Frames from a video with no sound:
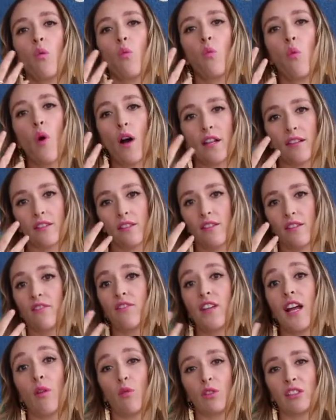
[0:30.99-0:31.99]
once the
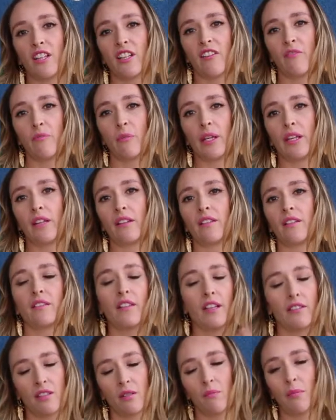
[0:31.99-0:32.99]
flowers have been
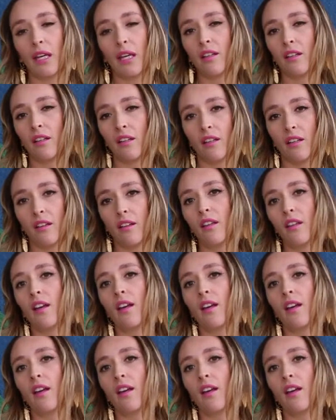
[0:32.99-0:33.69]
decimated